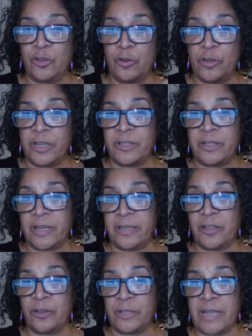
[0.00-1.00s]
You're going to
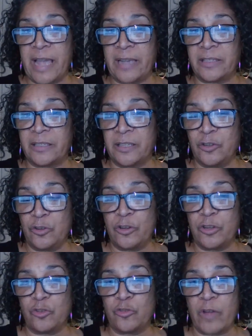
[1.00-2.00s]
take those actions and
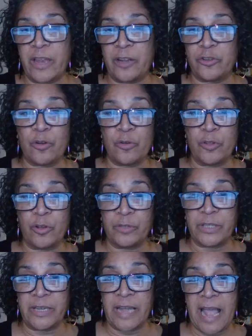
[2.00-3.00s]
you're going to try to turn
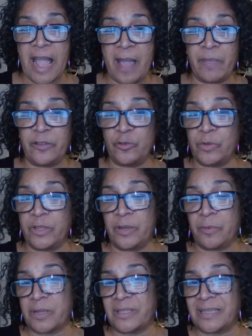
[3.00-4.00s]
those into habit, doing
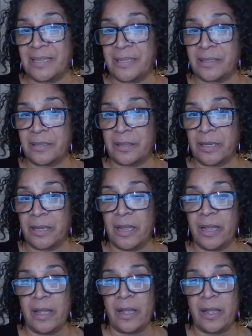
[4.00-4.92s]
them consistently